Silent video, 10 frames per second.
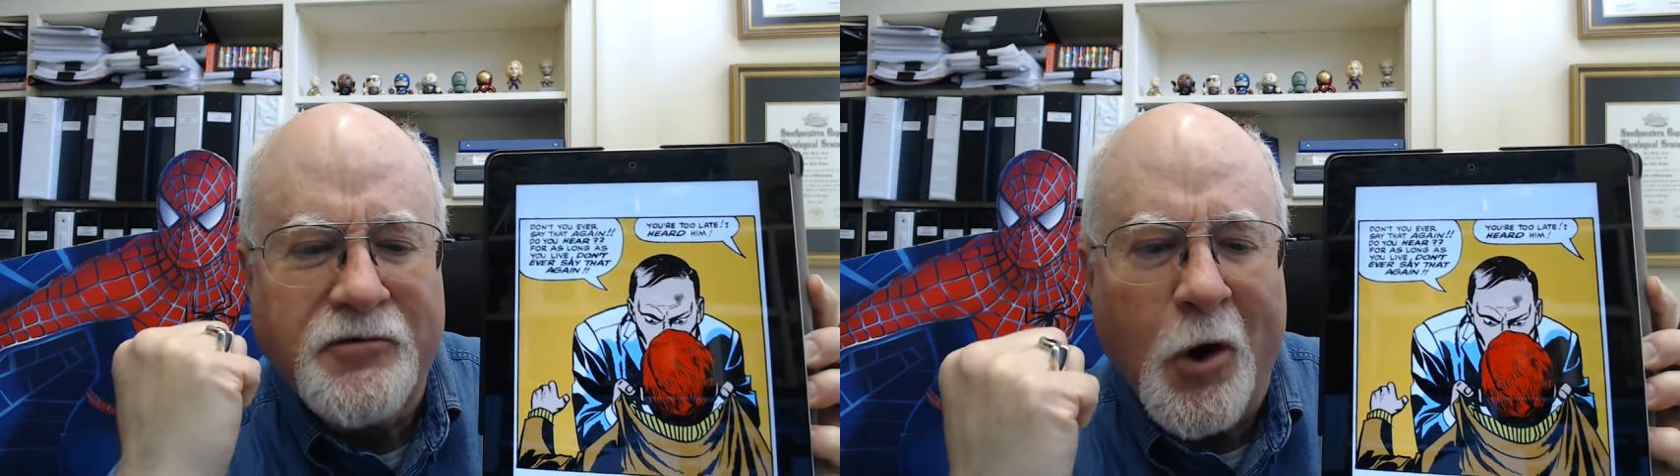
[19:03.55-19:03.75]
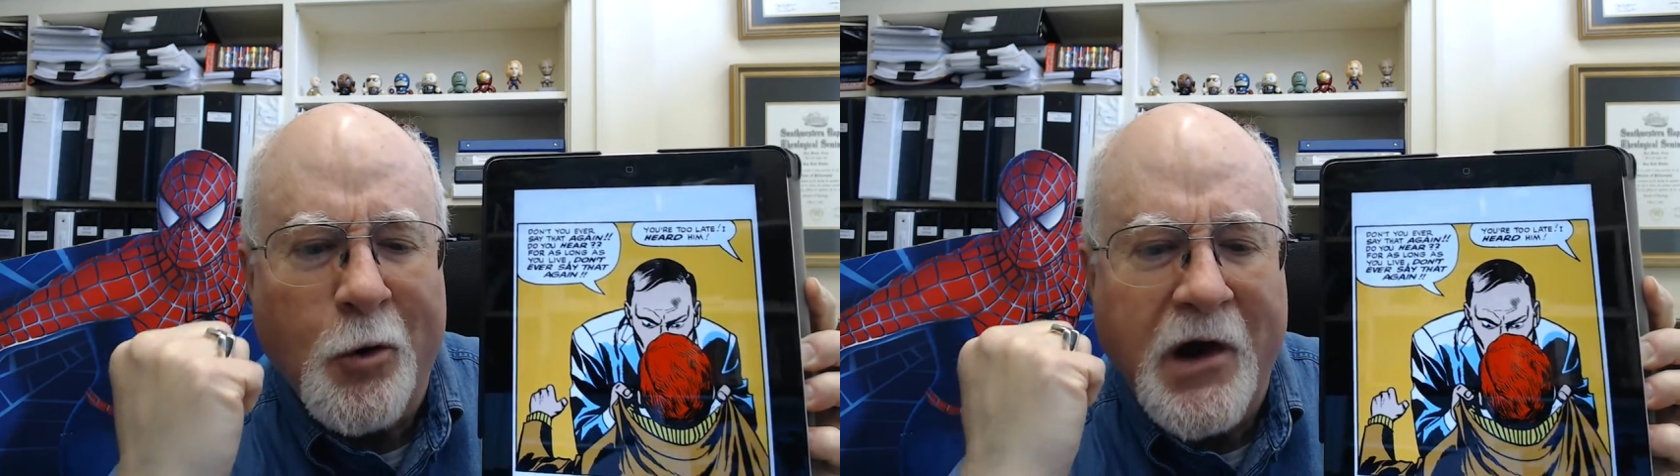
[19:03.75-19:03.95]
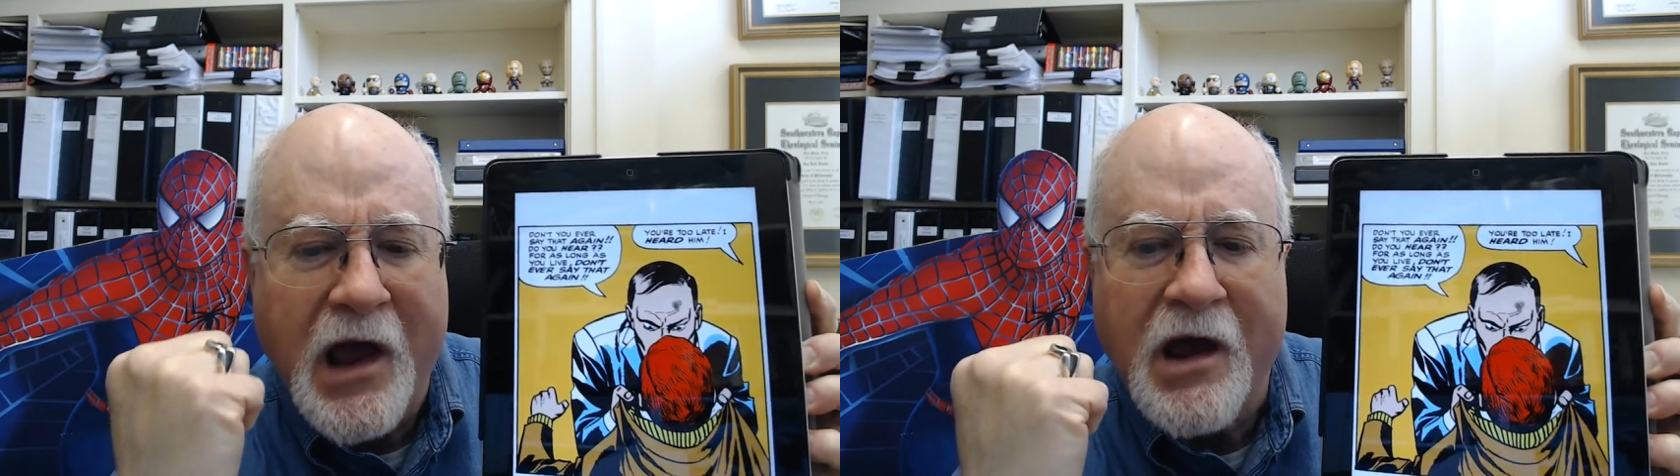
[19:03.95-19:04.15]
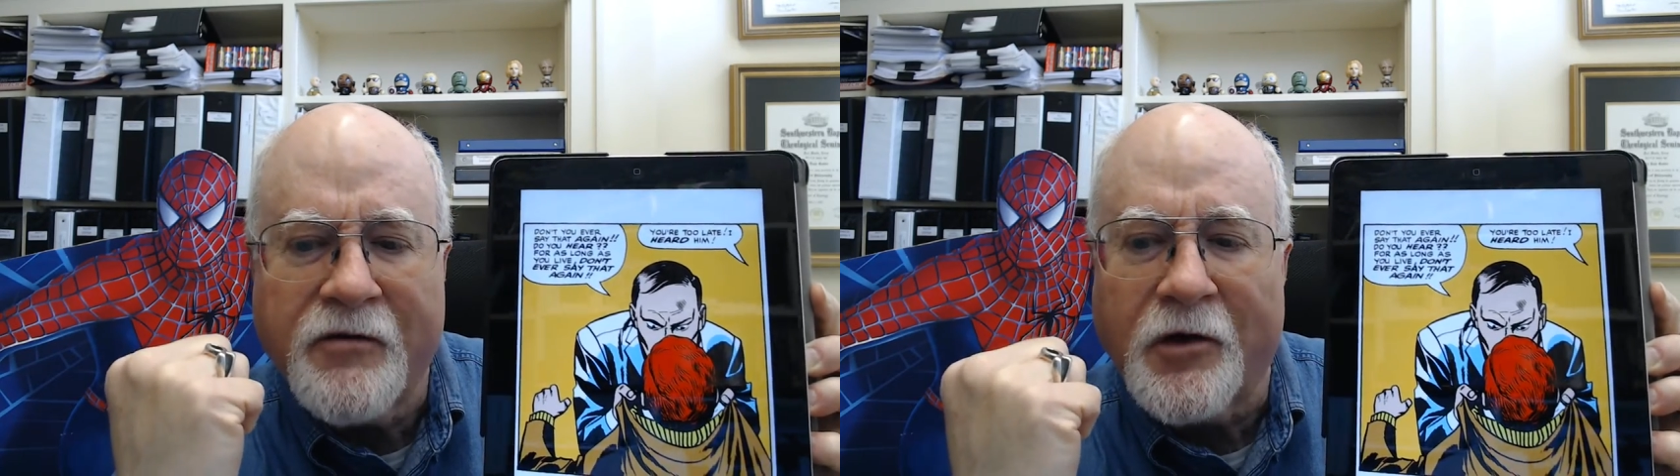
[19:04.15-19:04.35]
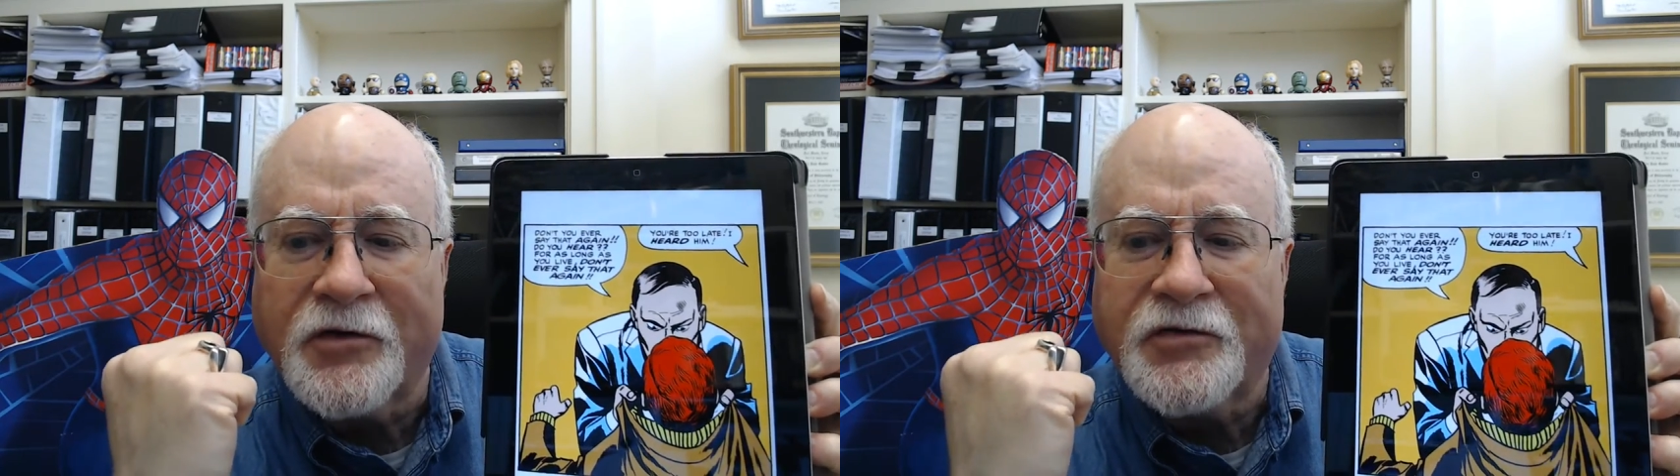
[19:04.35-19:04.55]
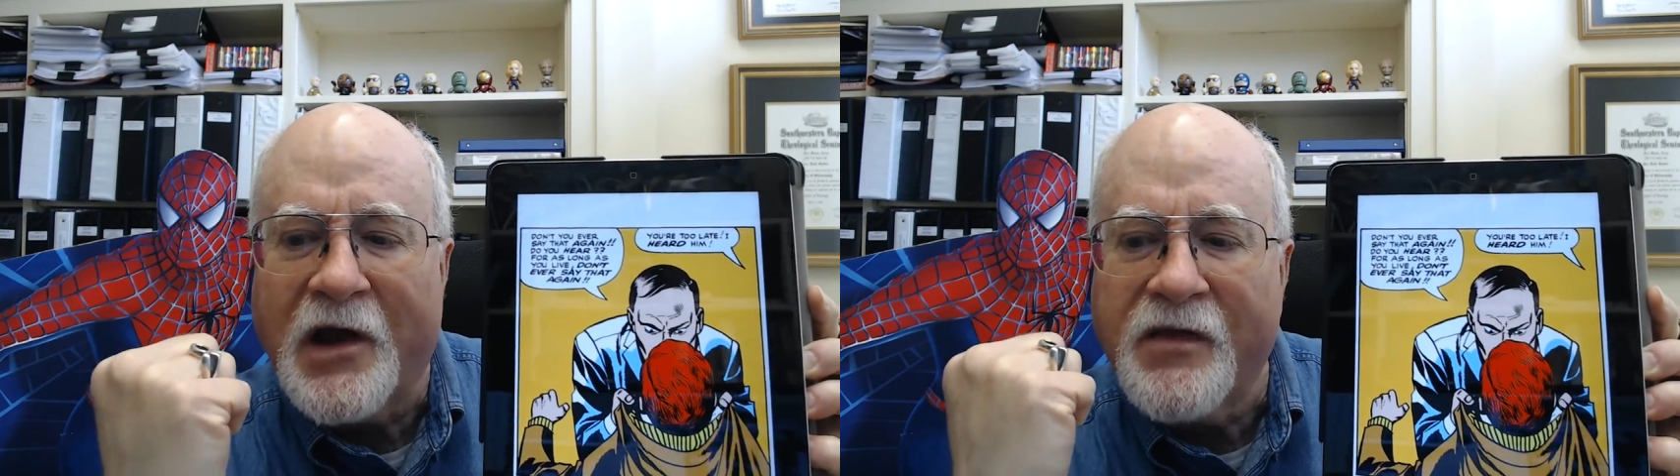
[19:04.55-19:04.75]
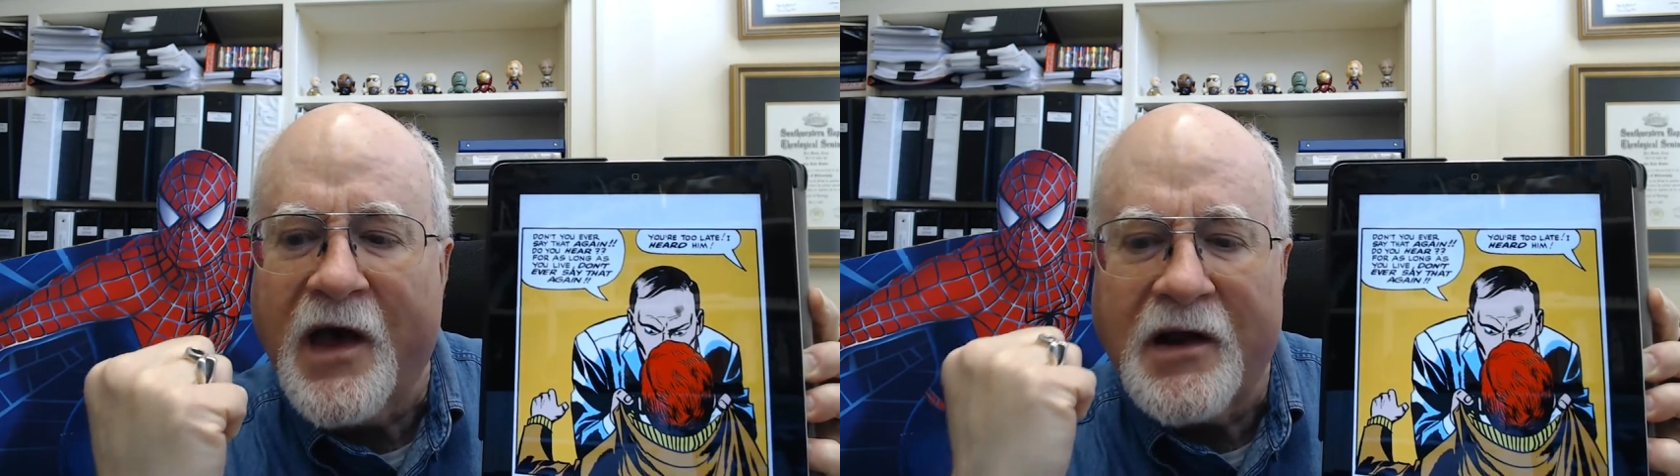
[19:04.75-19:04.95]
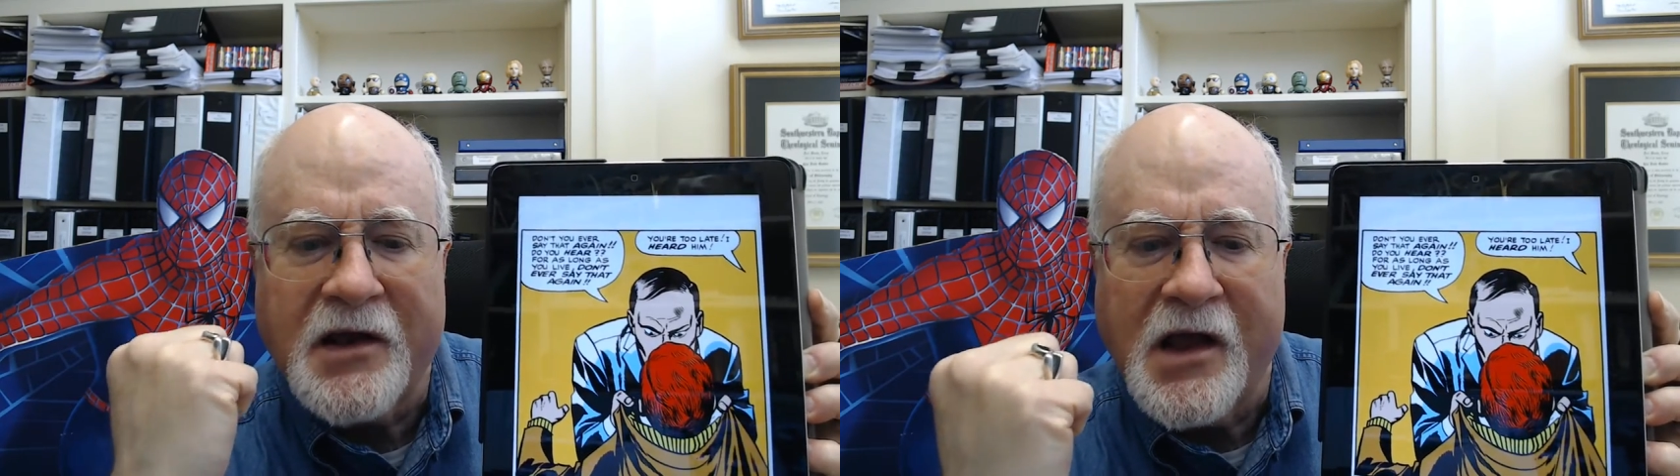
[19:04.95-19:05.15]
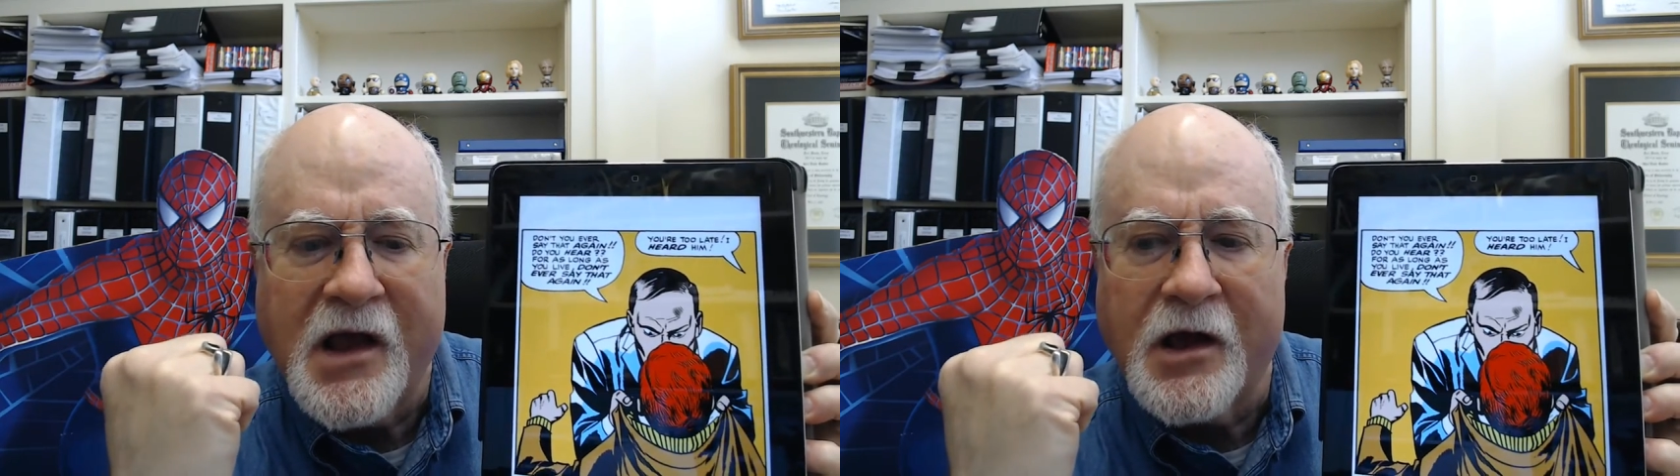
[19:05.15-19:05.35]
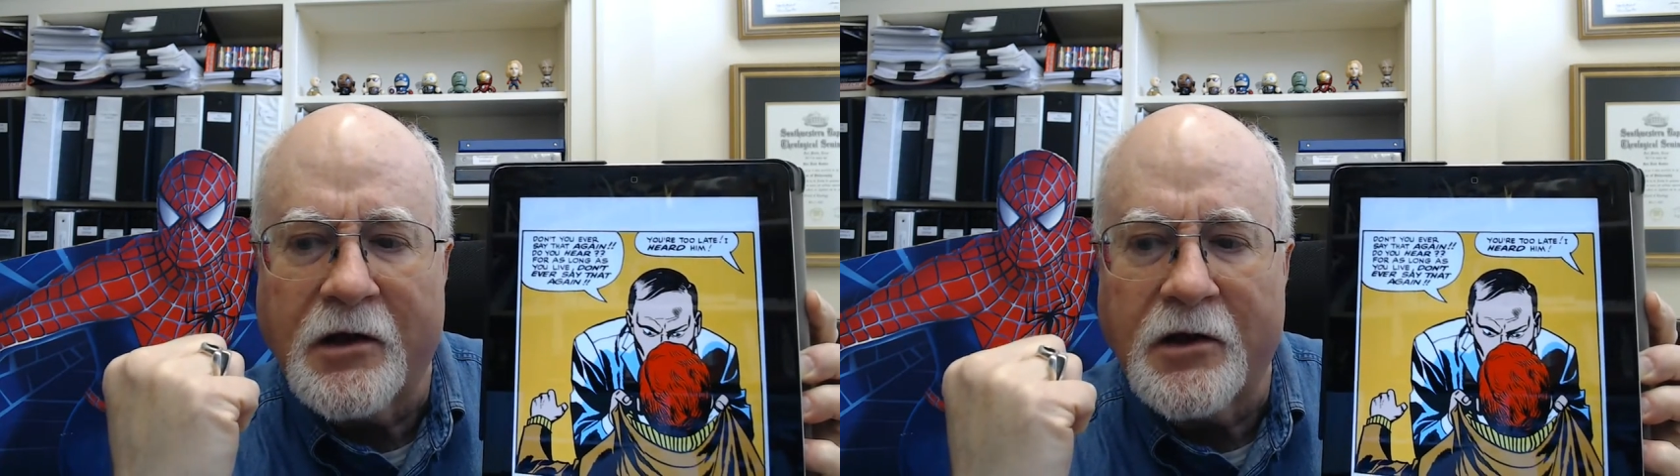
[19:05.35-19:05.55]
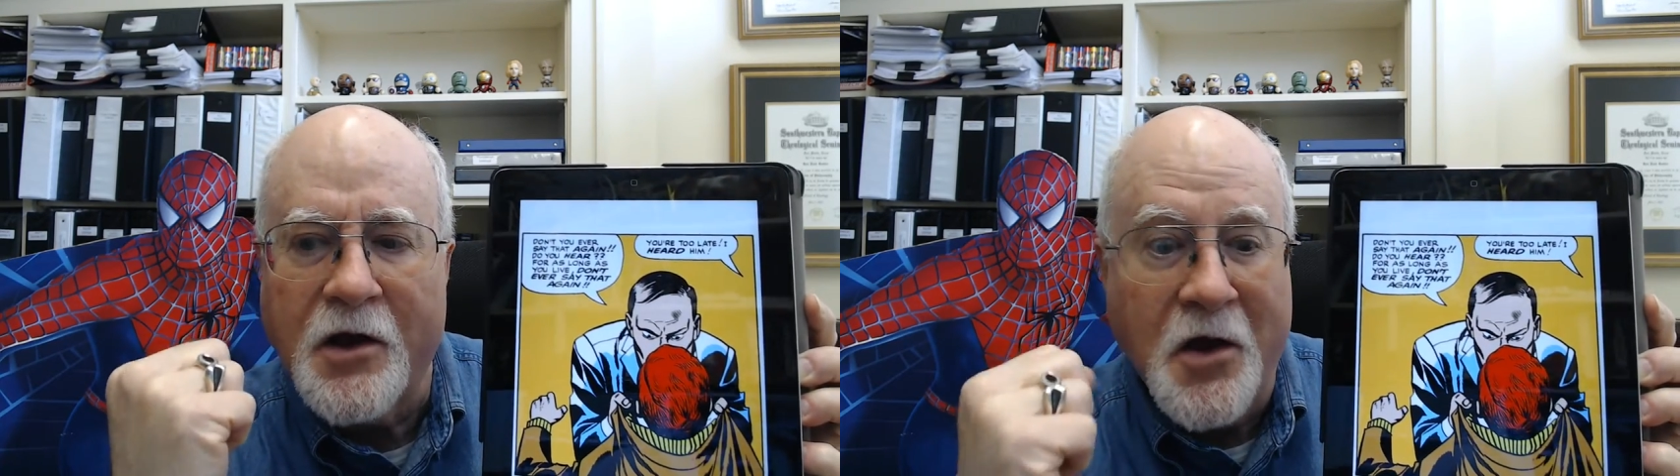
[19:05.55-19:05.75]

don't ever say that again.